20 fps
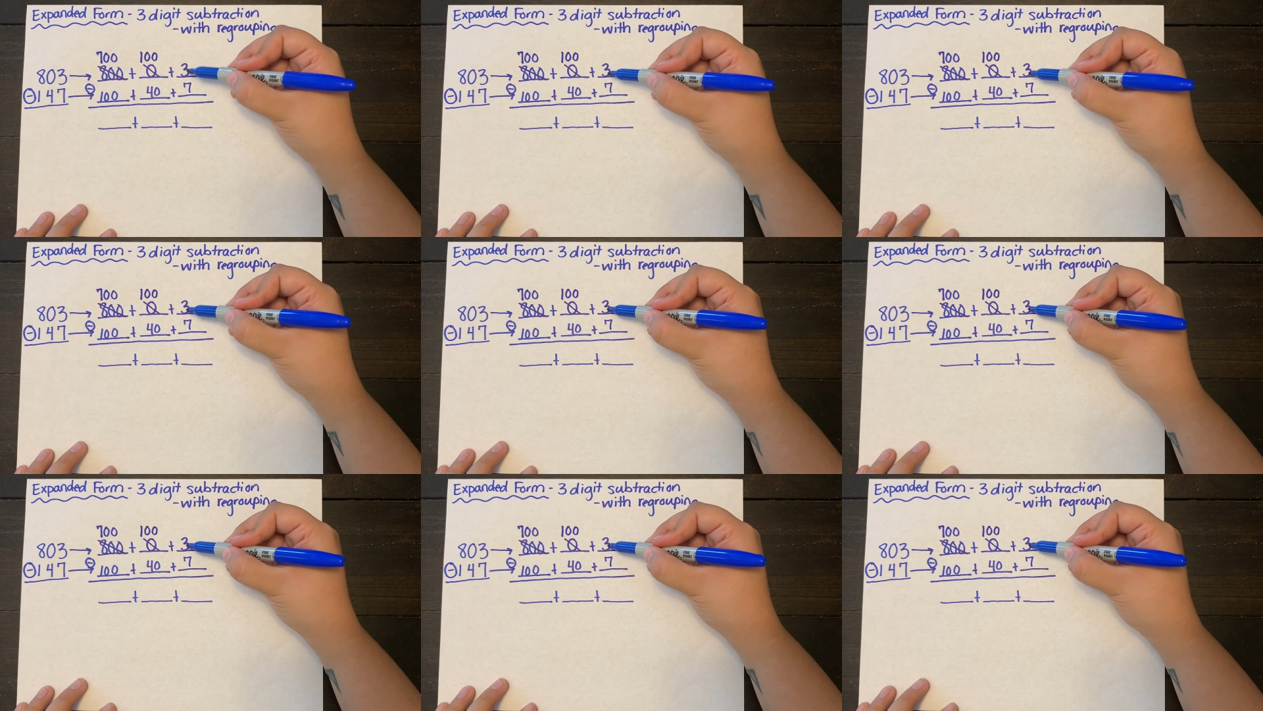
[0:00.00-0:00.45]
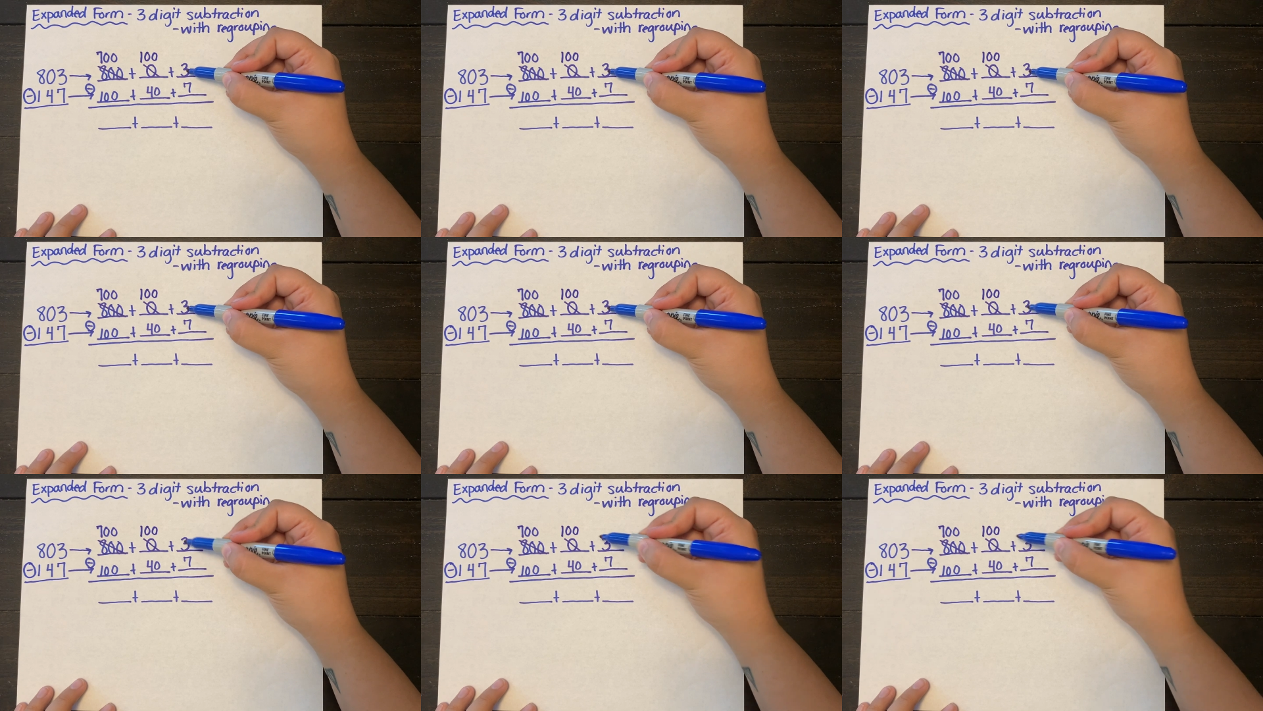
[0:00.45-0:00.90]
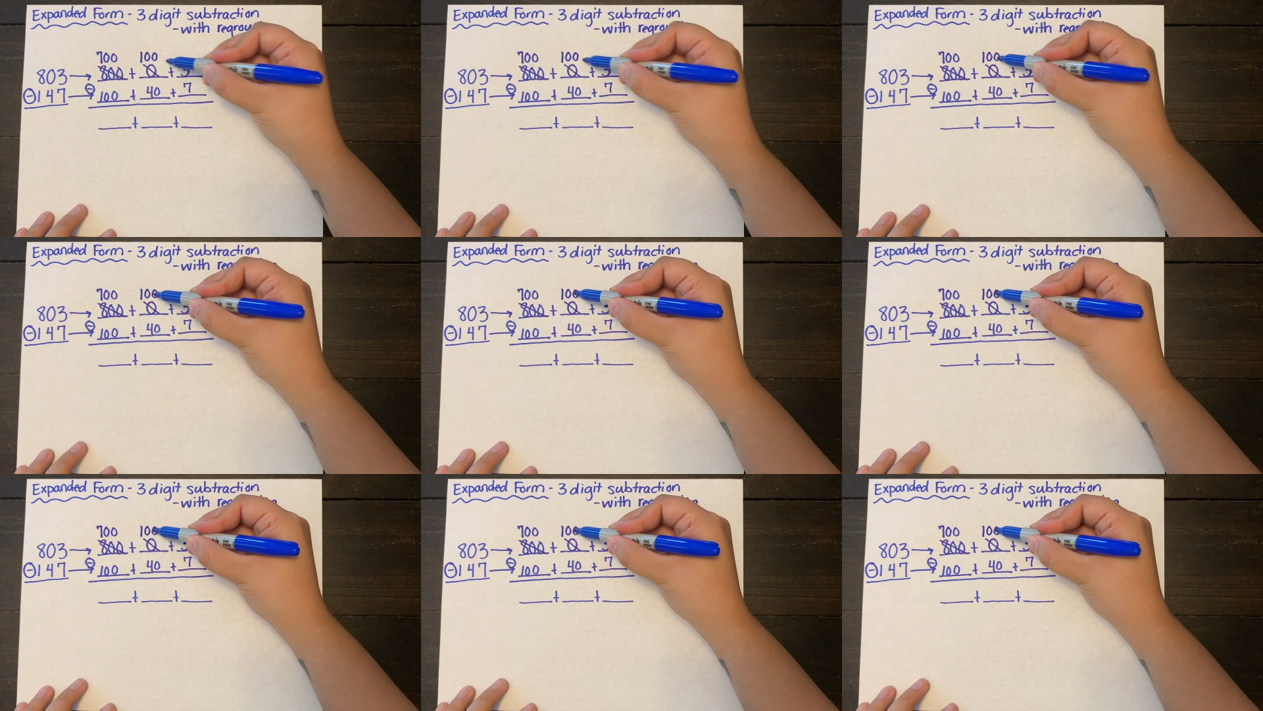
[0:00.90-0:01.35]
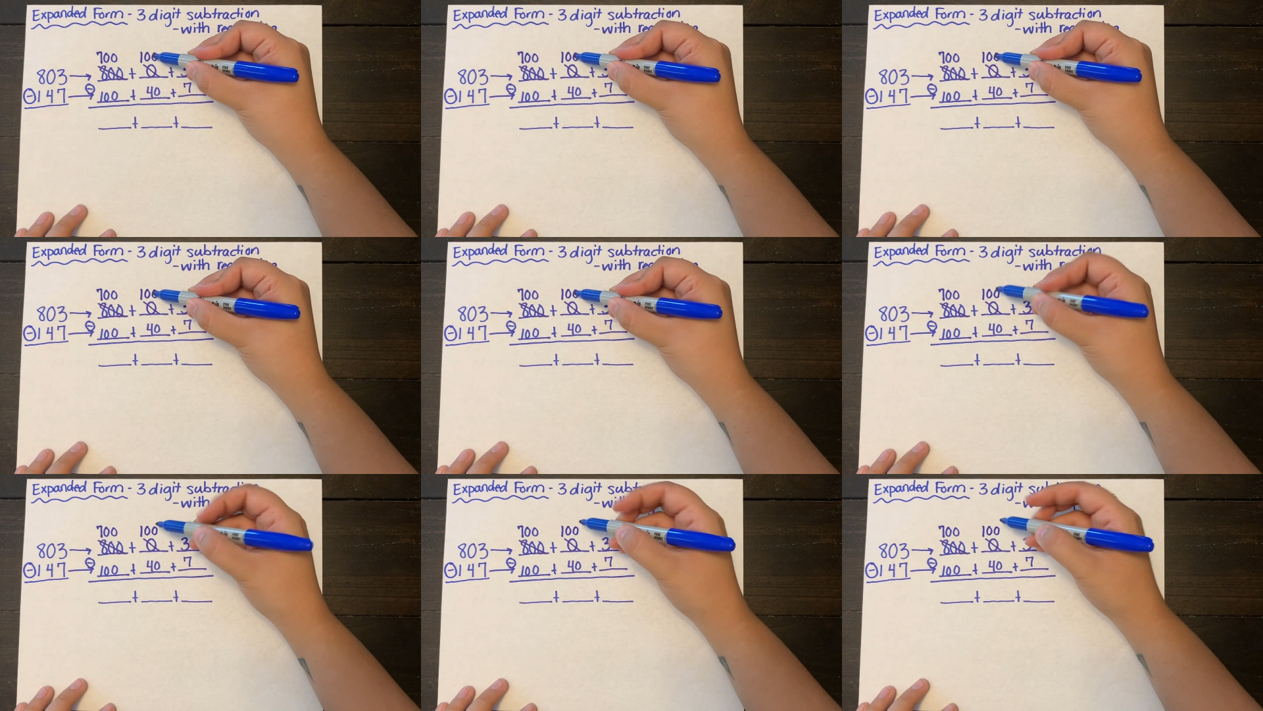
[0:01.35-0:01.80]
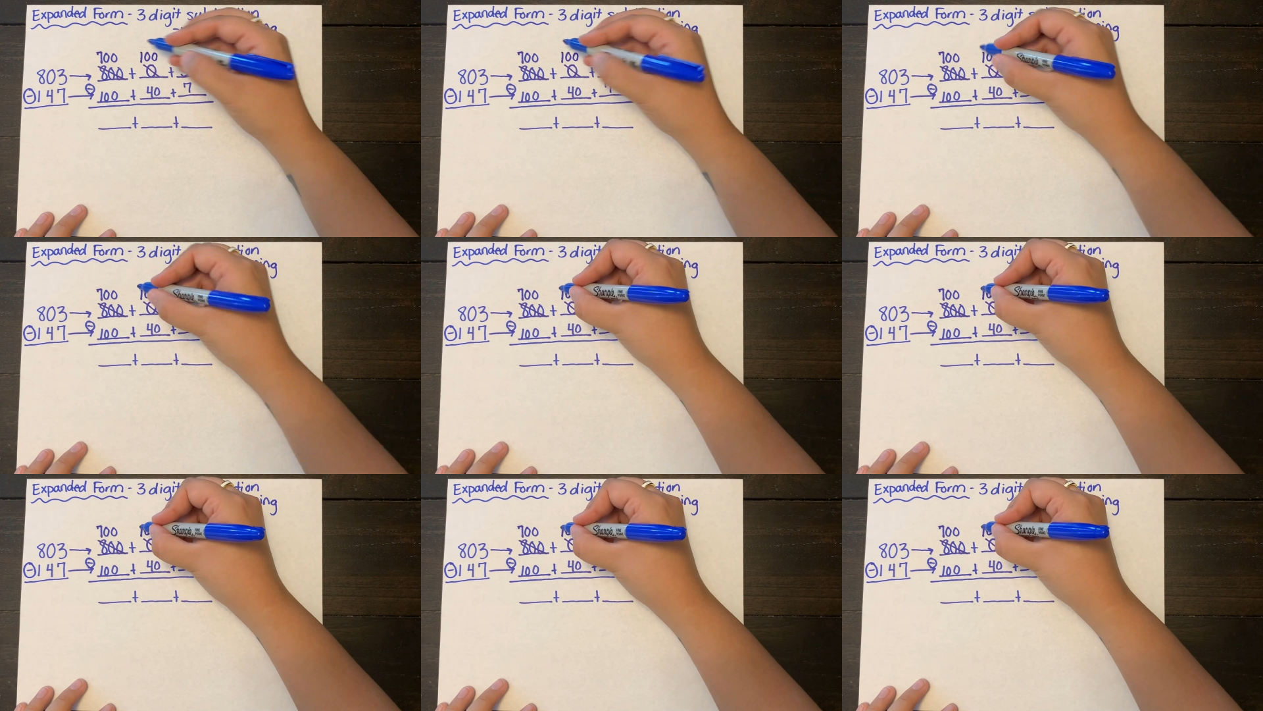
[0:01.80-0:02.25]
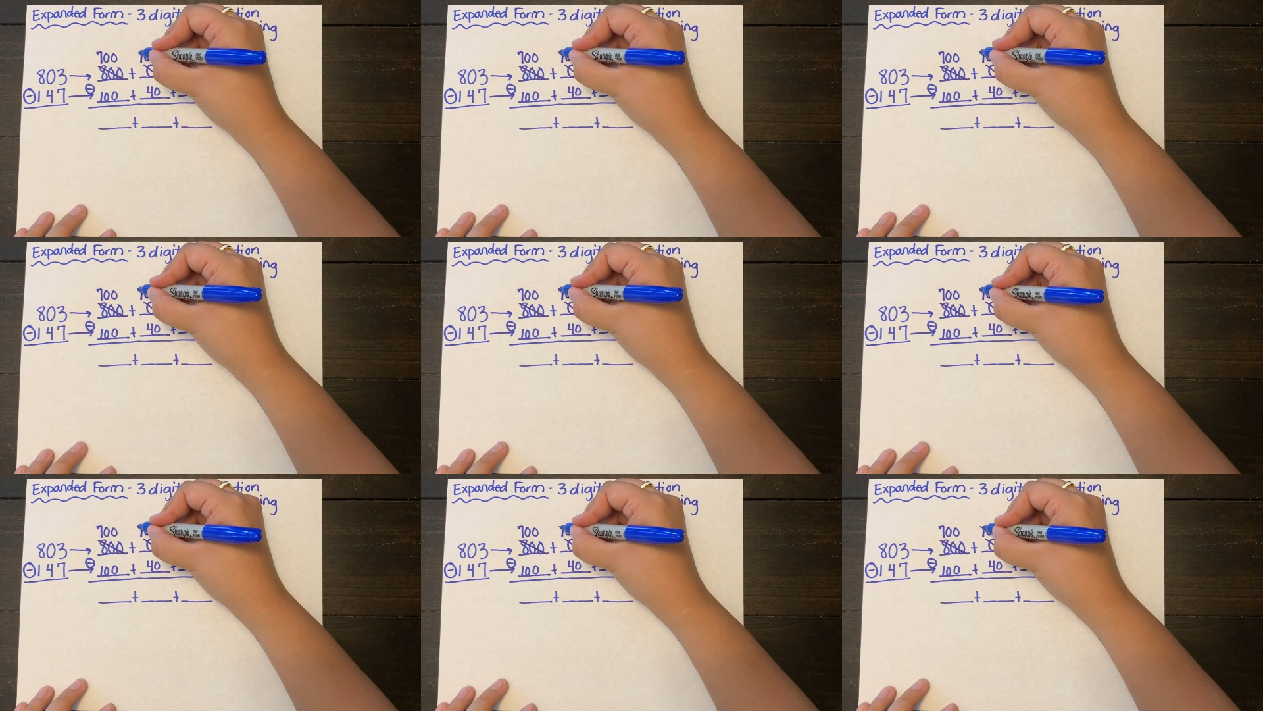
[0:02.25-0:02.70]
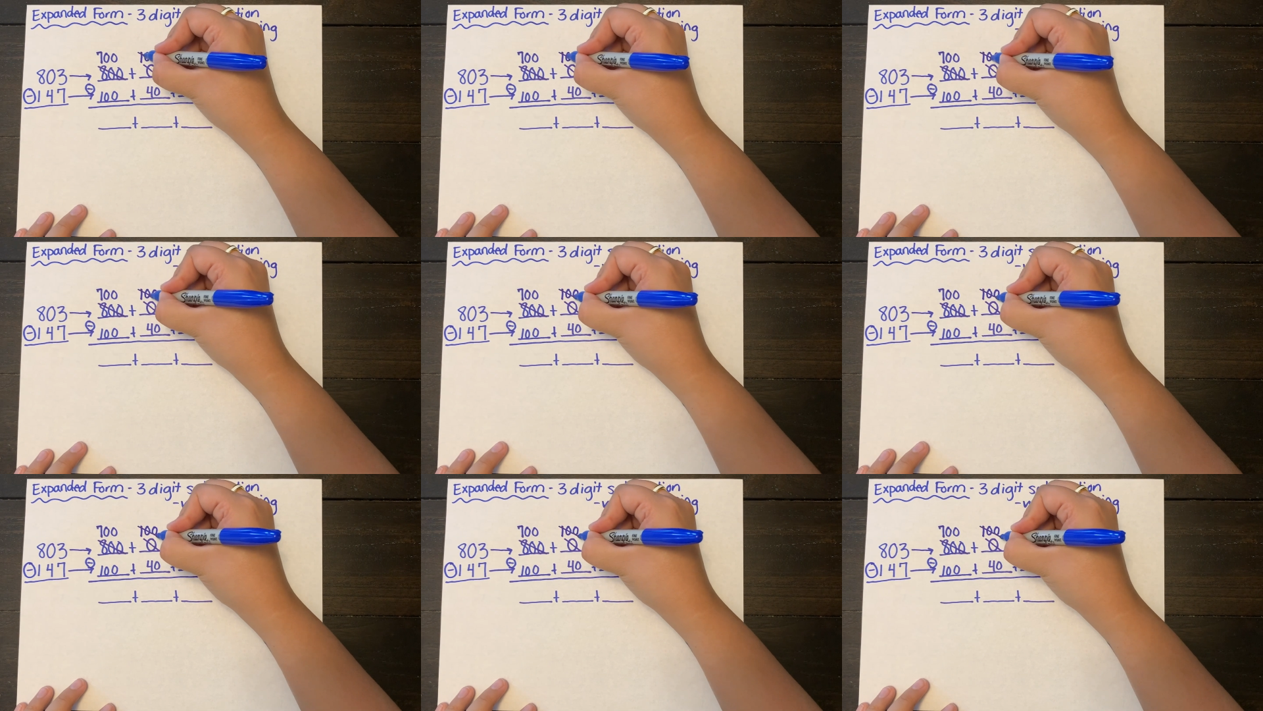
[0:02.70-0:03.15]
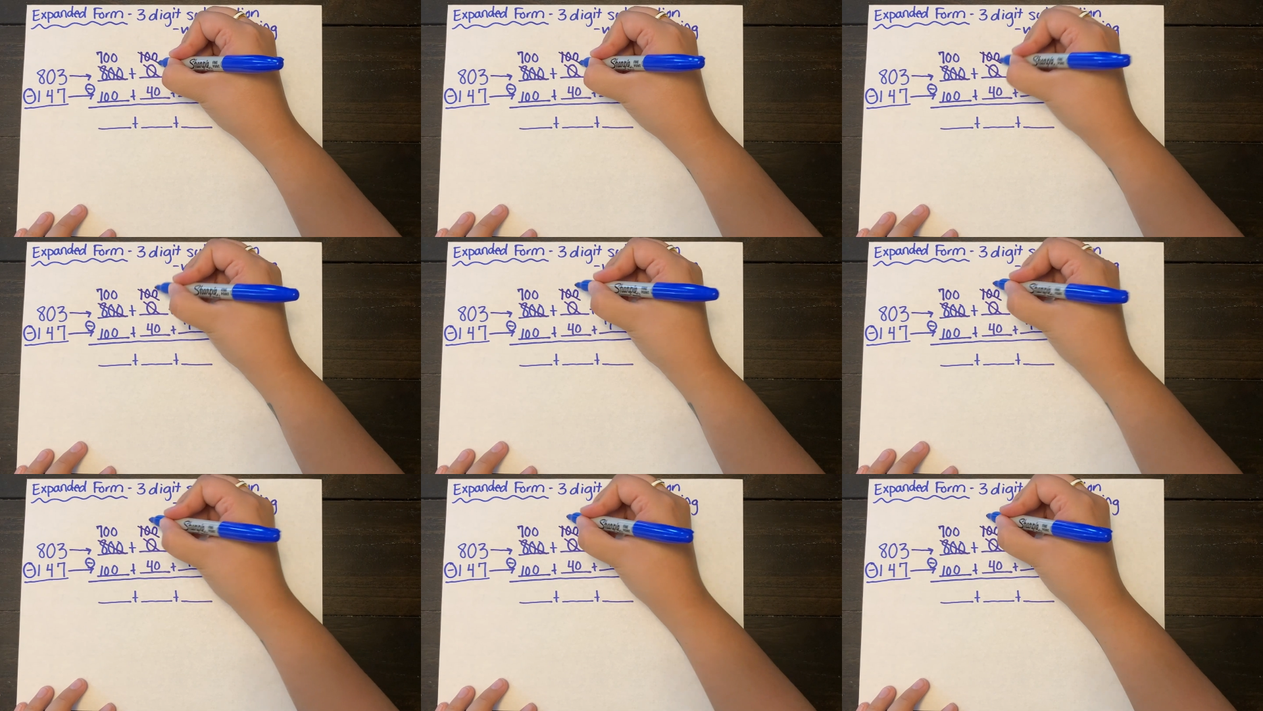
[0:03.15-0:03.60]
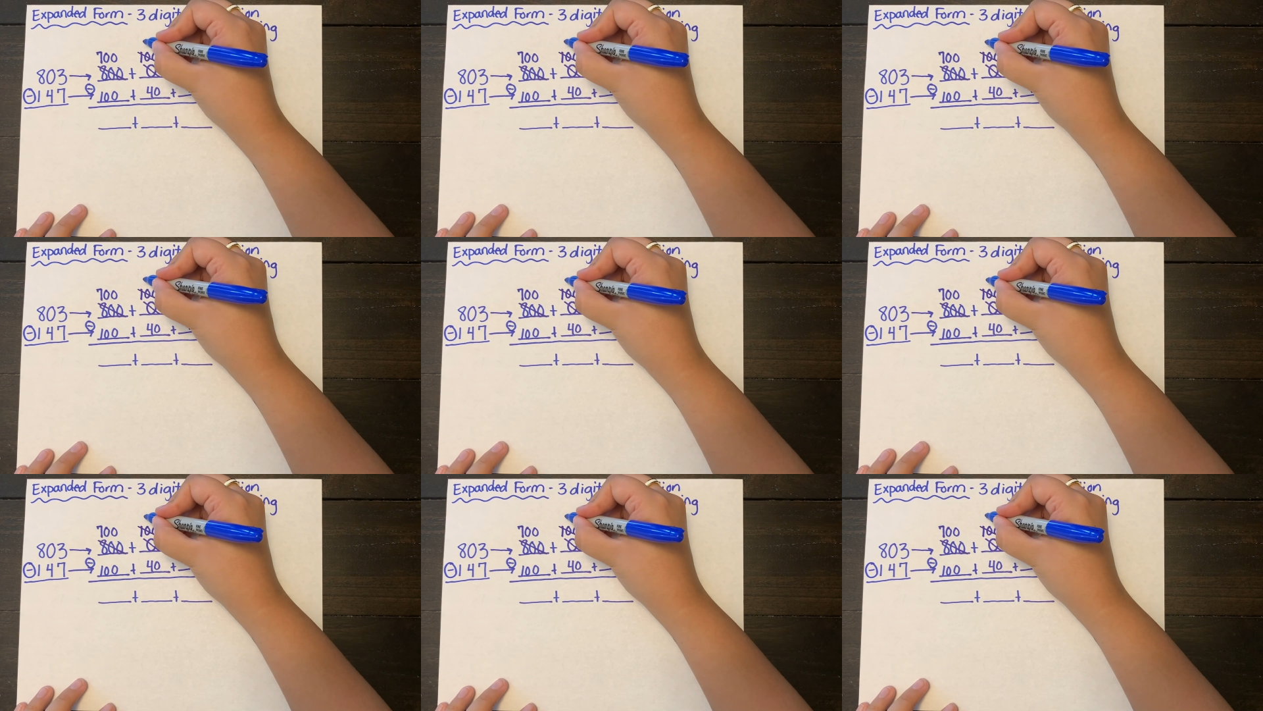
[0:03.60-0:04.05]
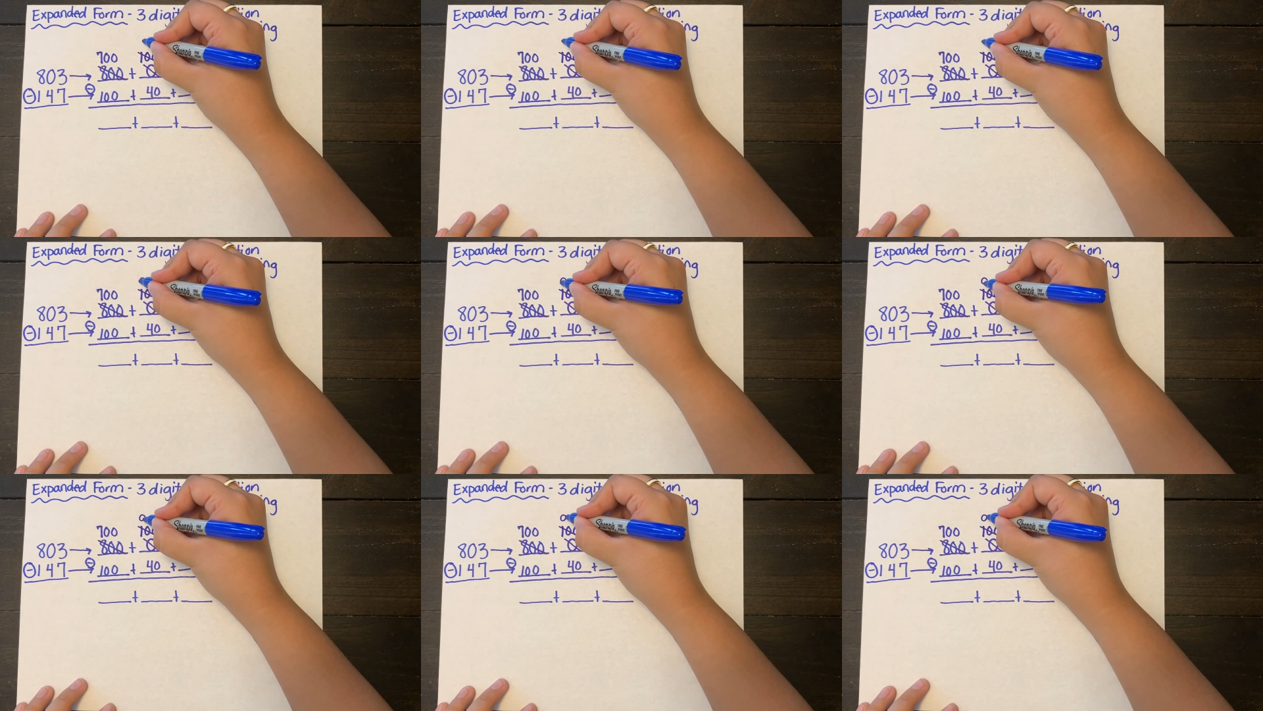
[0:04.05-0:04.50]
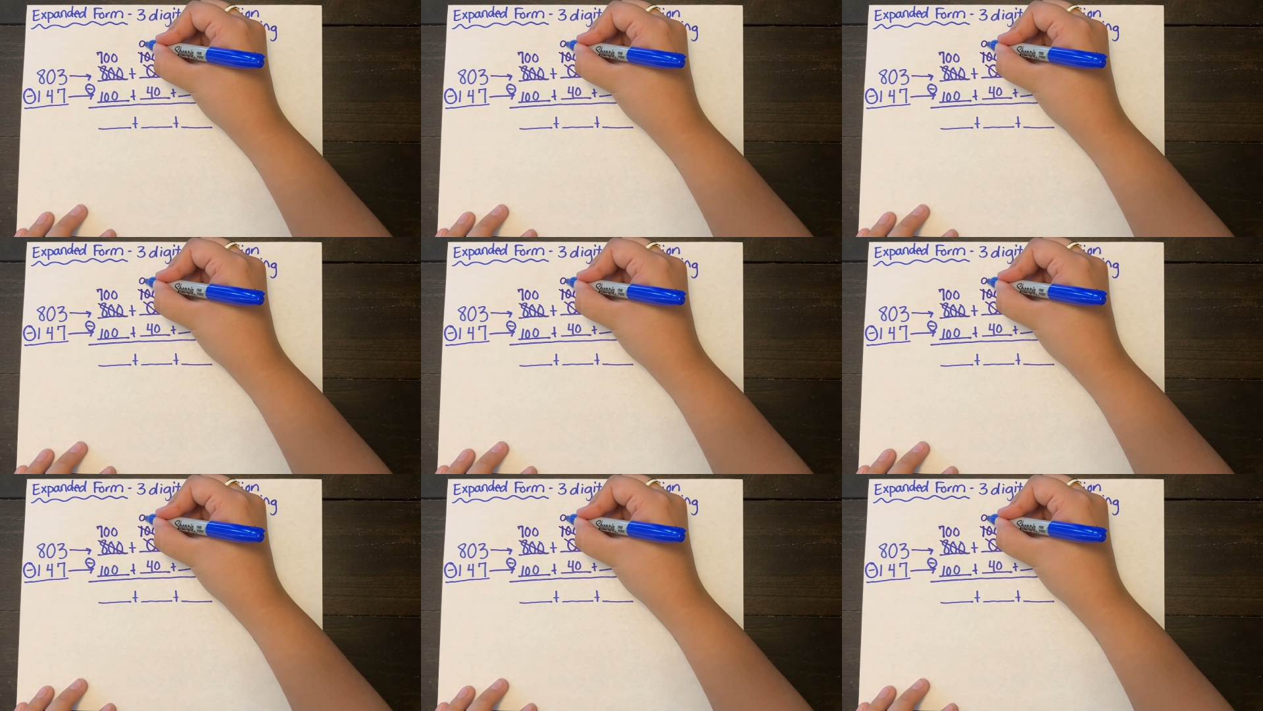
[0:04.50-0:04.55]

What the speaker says: [unreadable: no face in view]